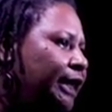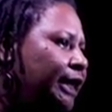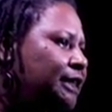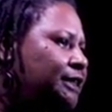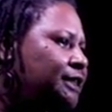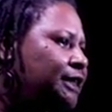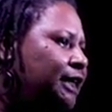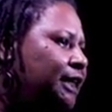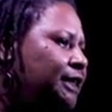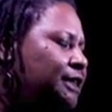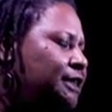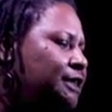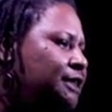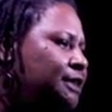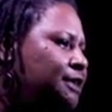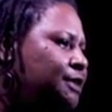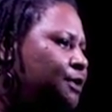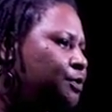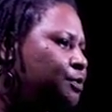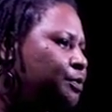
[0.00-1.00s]

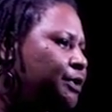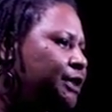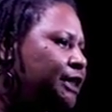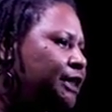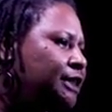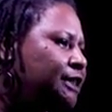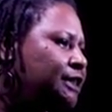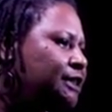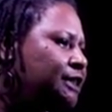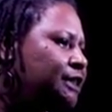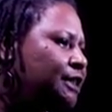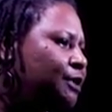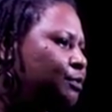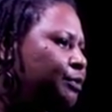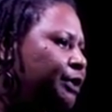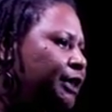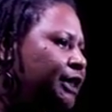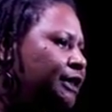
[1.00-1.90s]
x-axis so we can see where